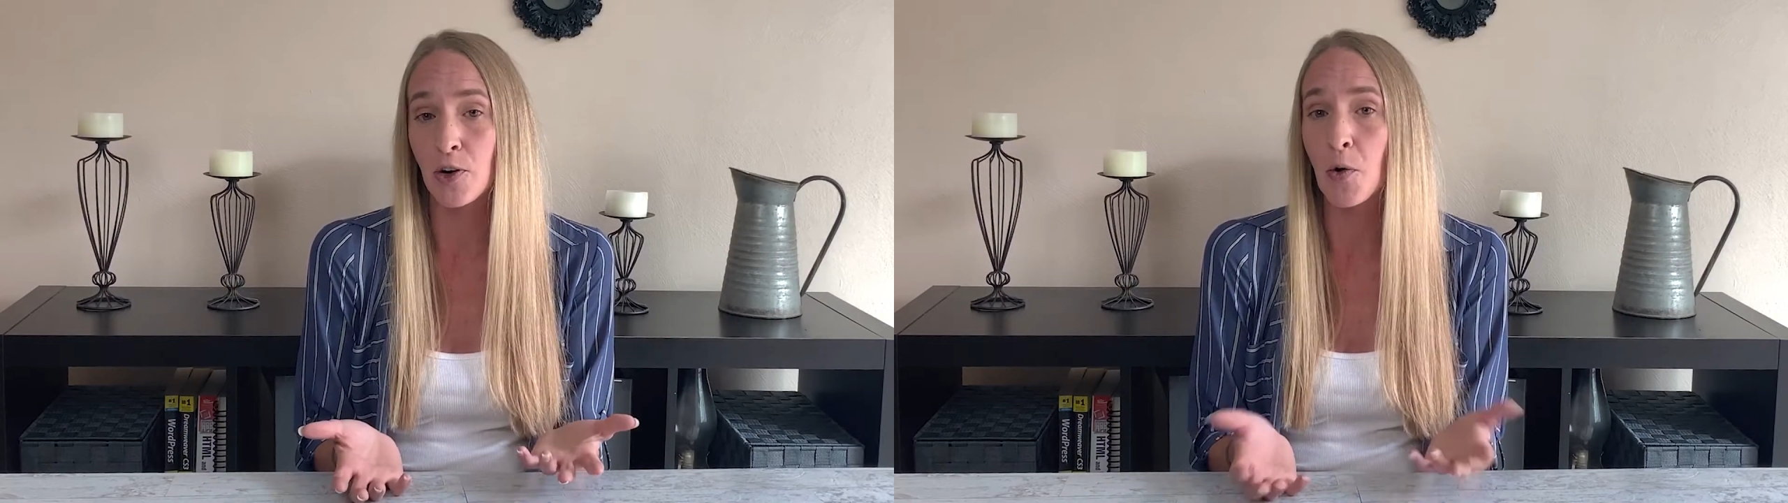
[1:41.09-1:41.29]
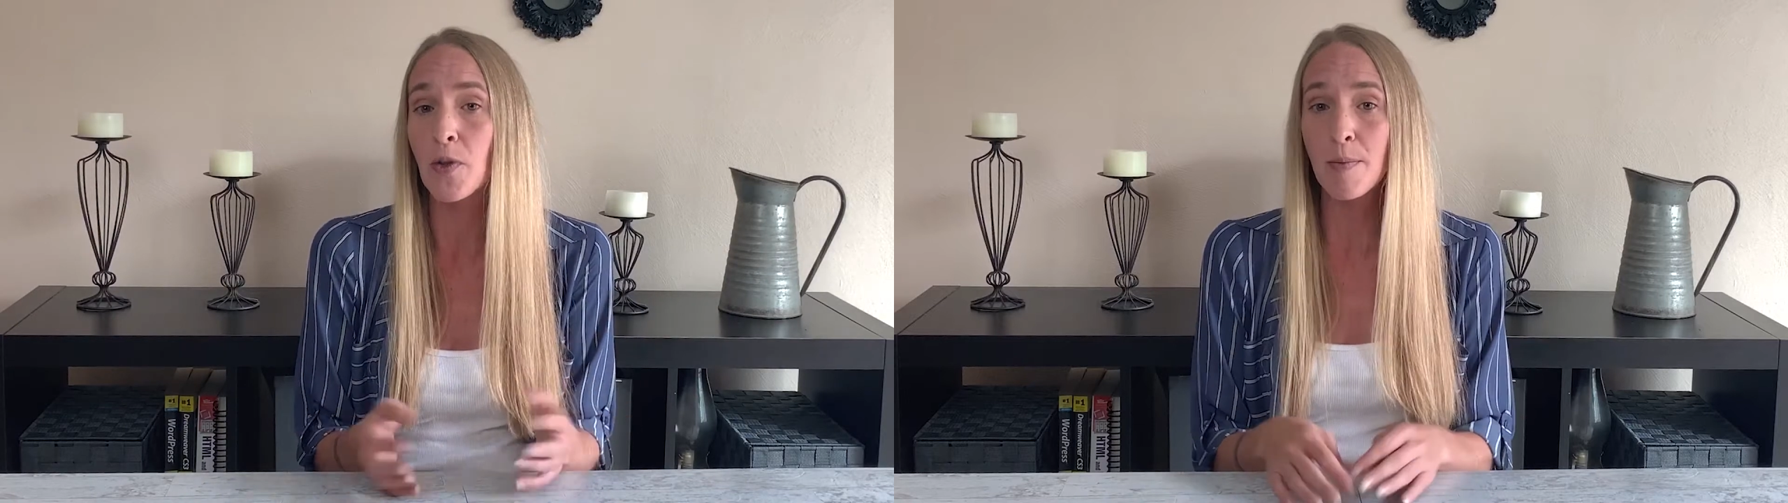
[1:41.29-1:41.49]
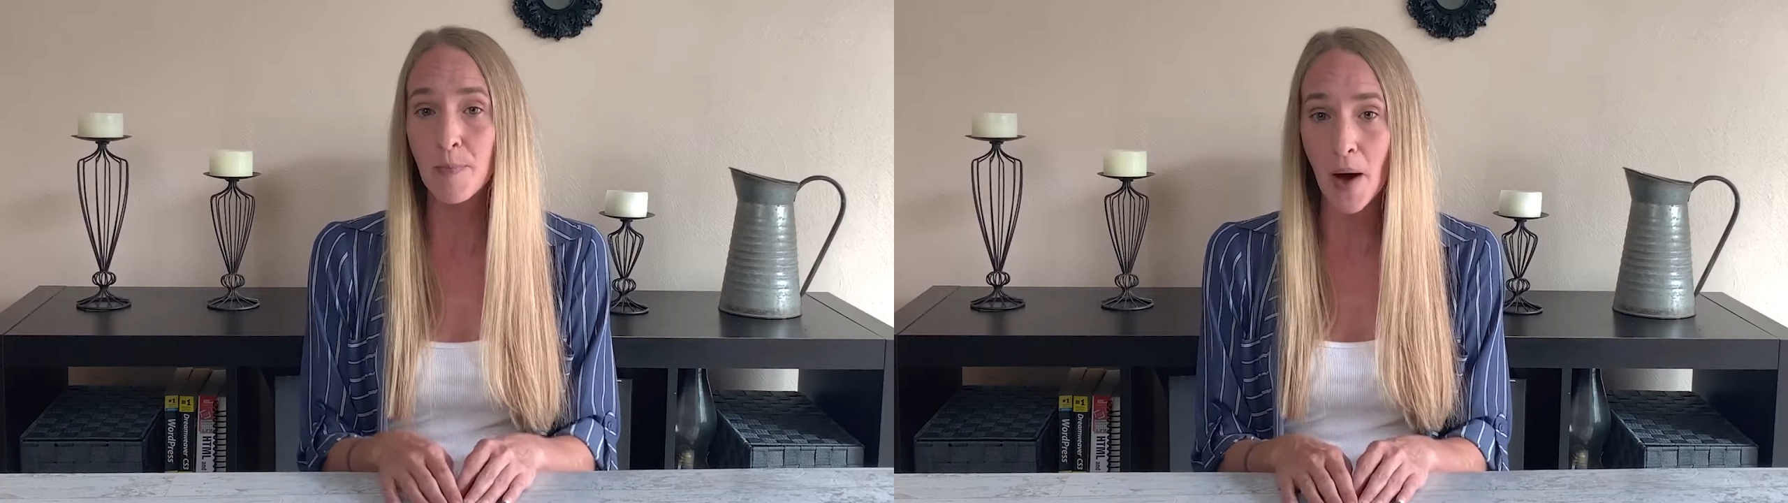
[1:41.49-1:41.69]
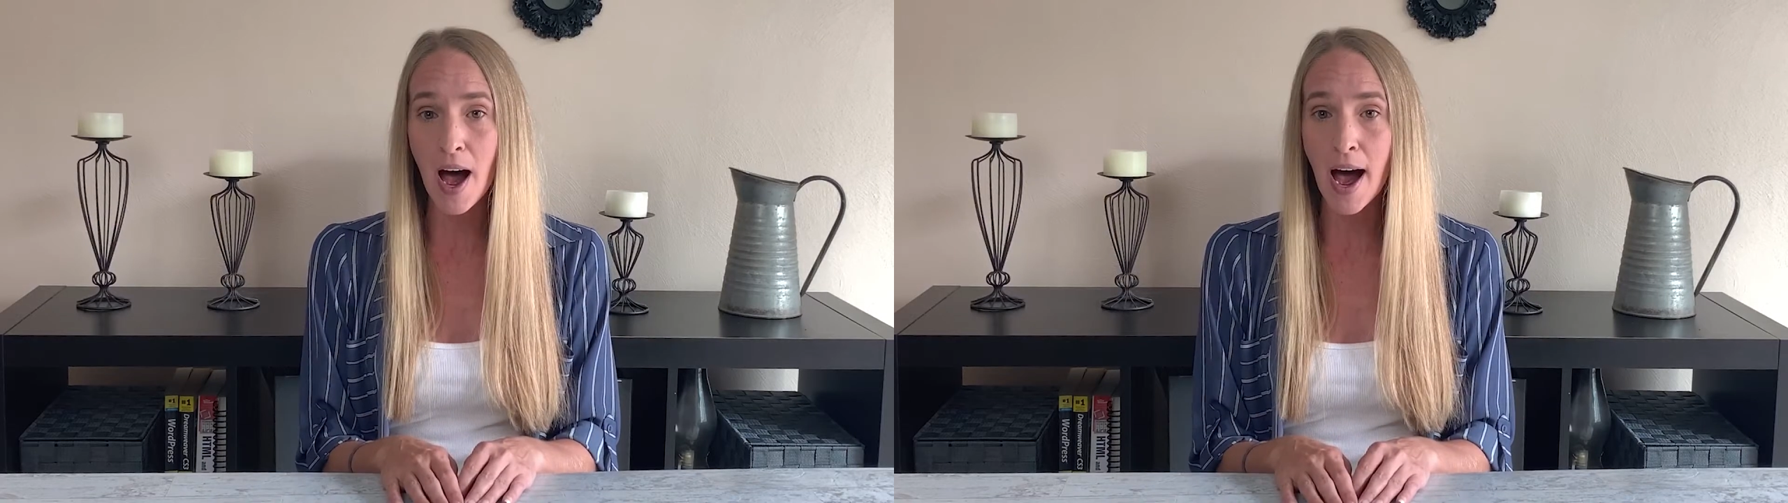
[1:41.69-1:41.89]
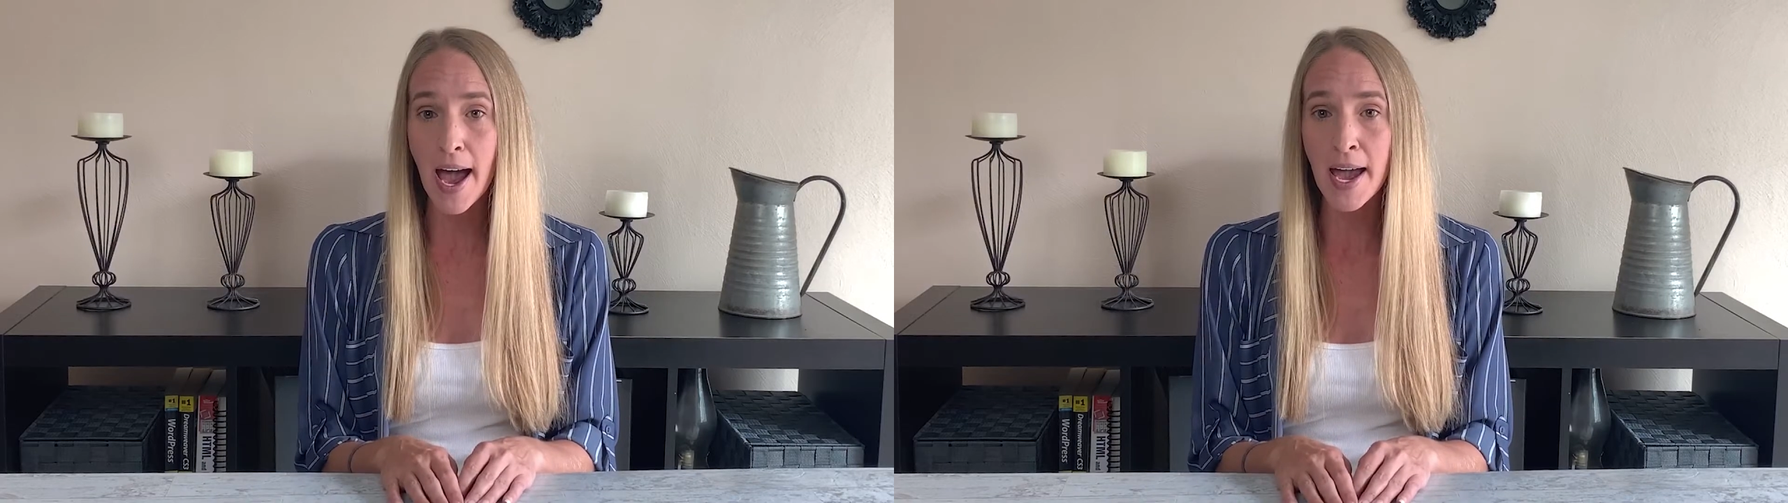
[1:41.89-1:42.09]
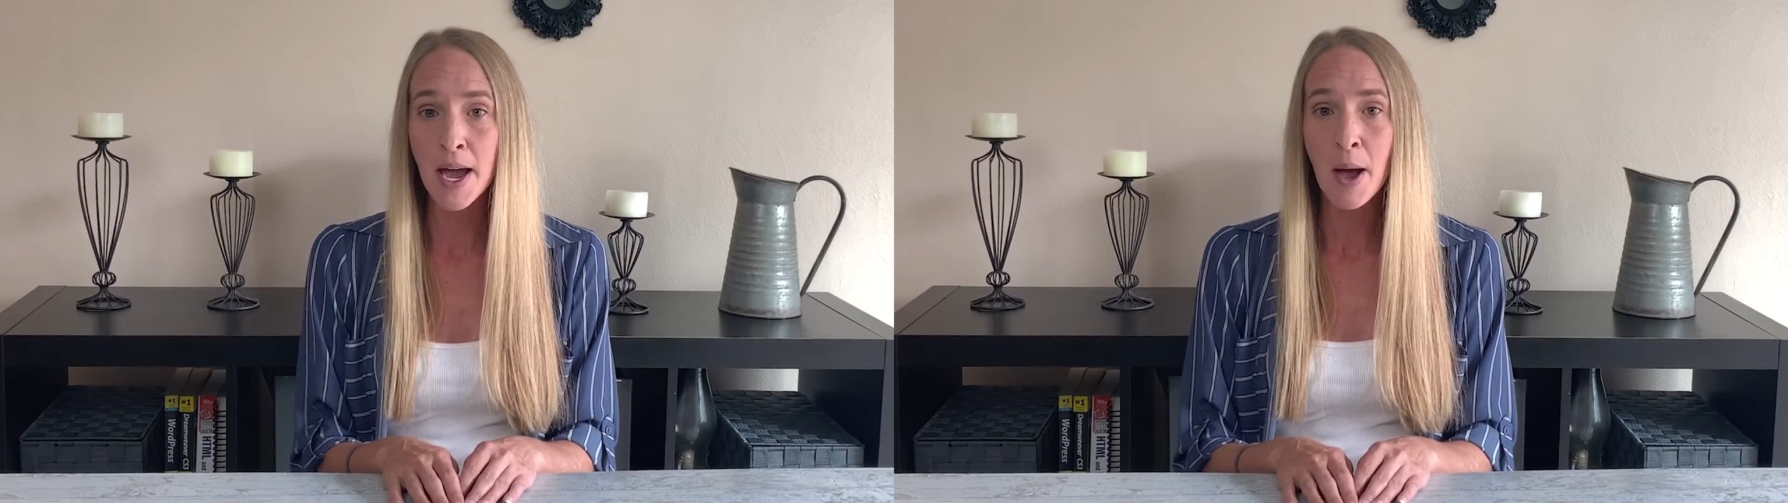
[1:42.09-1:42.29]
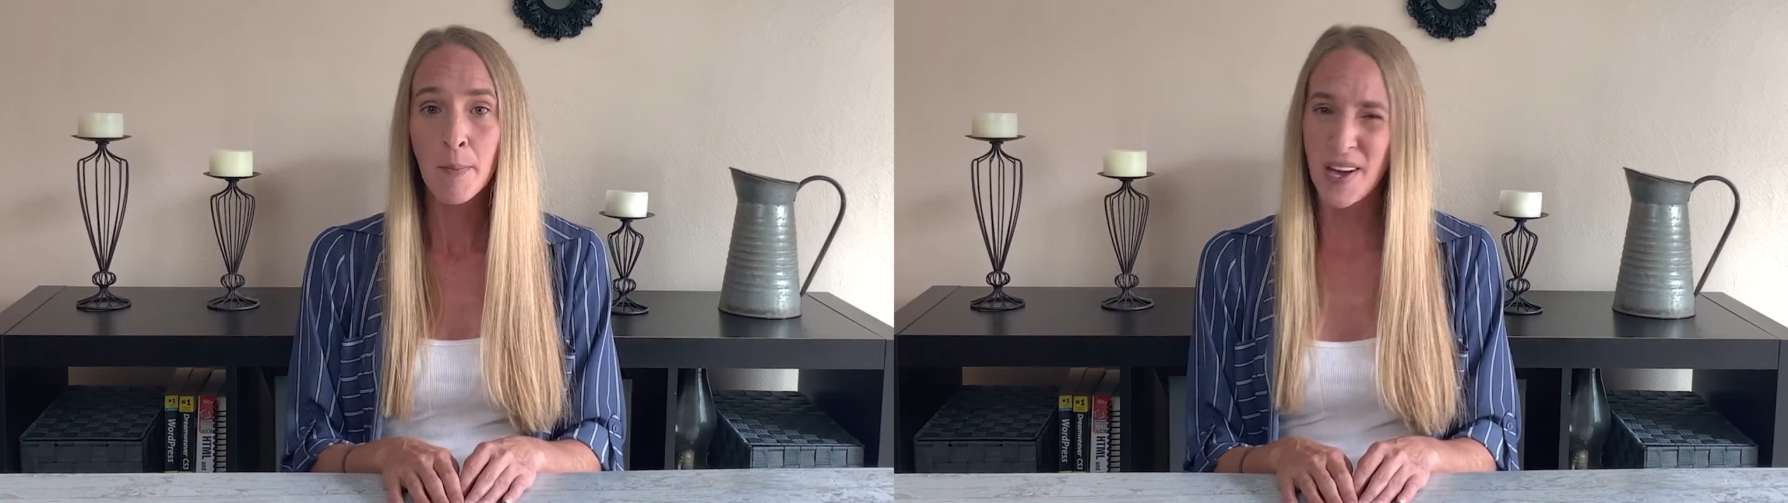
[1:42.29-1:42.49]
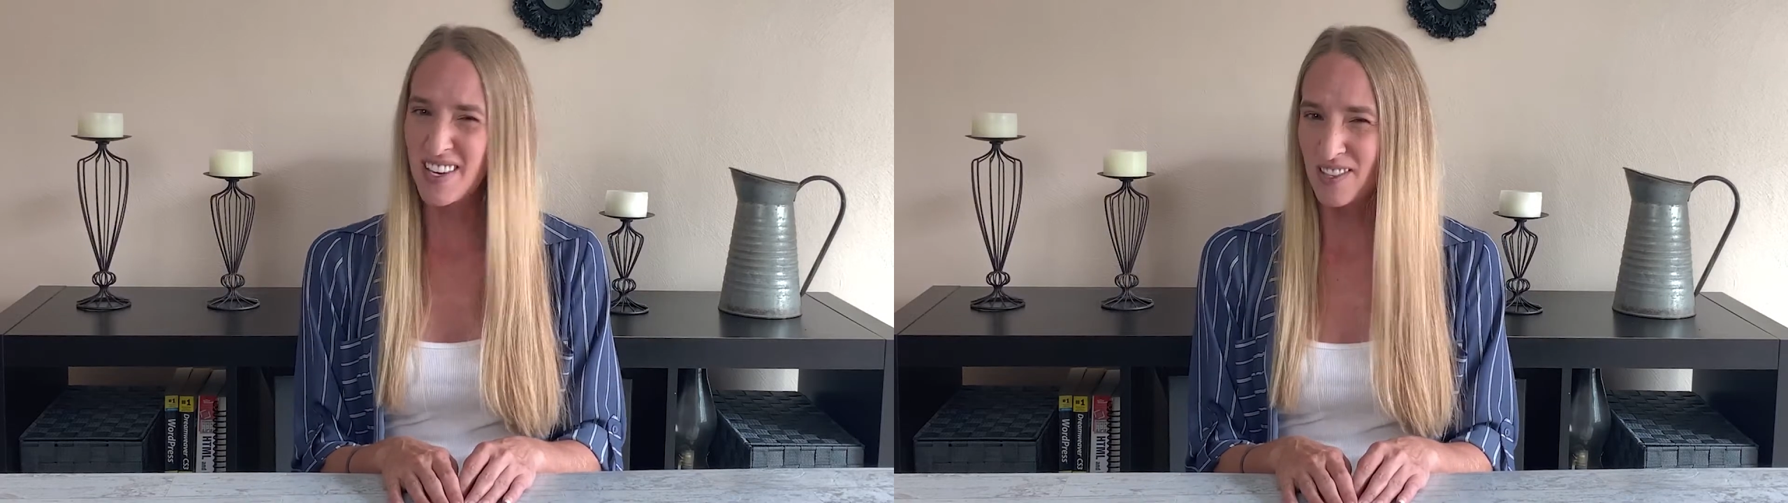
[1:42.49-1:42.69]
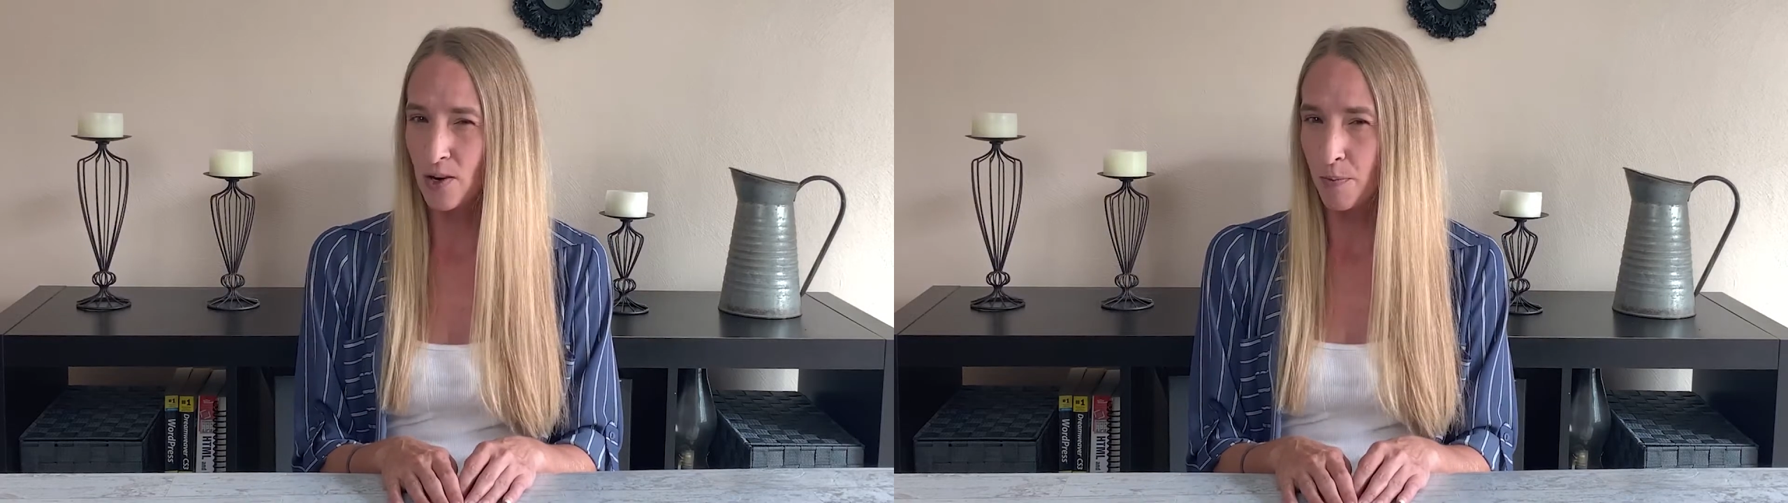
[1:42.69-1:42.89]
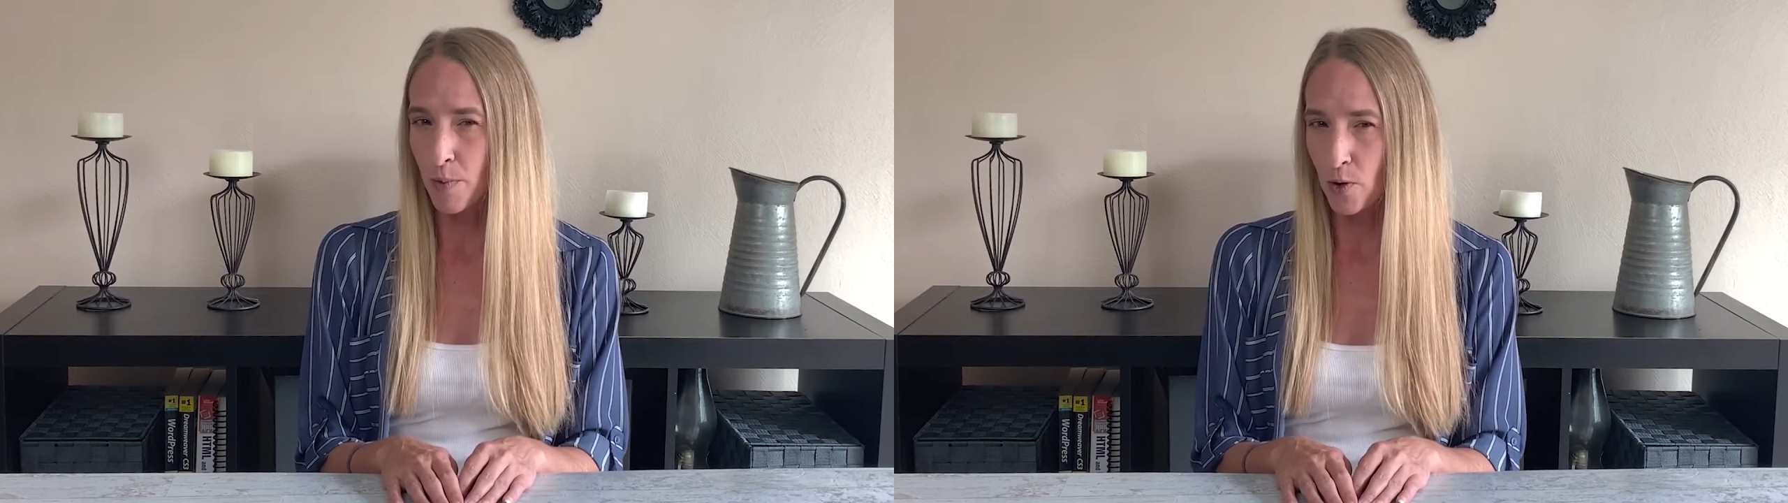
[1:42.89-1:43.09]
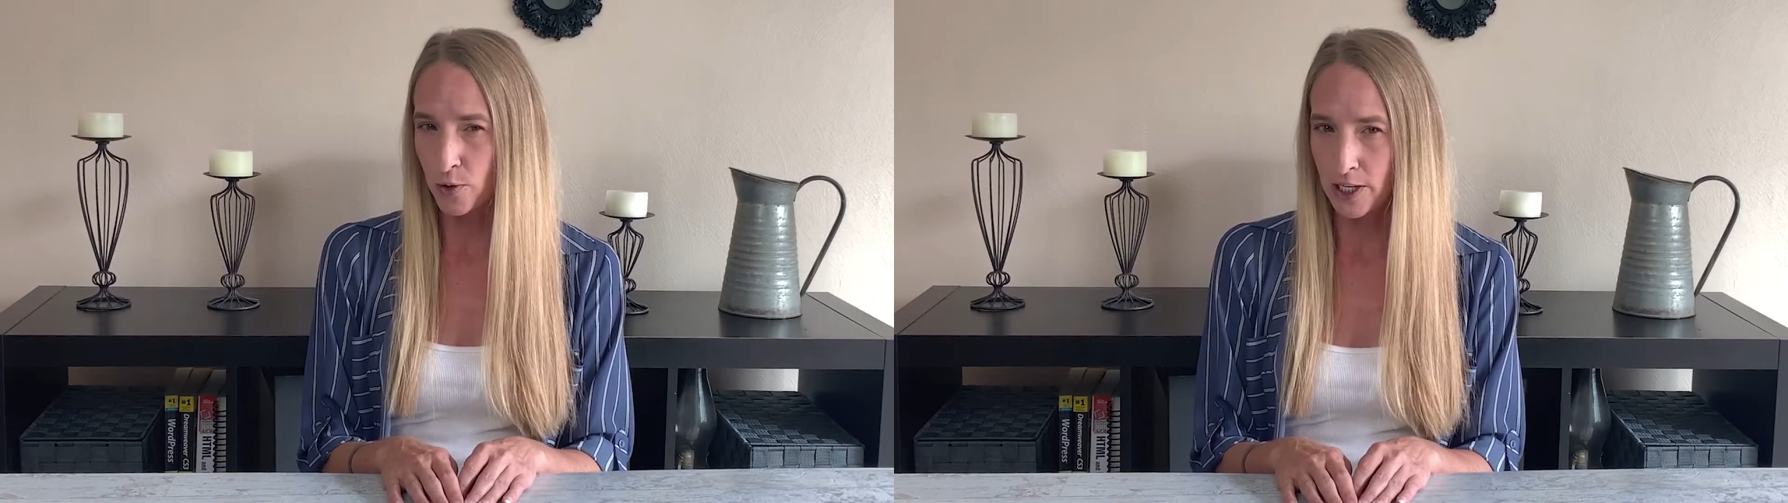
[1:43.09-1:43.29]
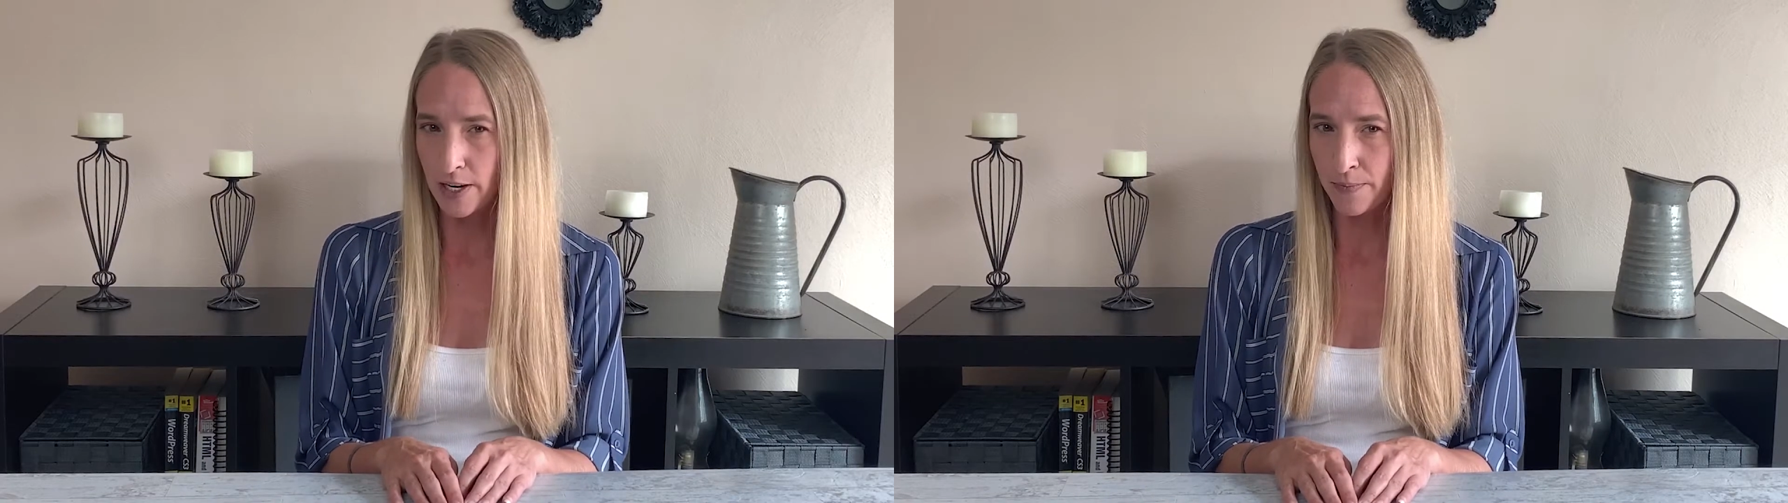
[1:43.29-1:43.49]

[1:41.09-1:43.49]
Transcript: or they buy based on emotion.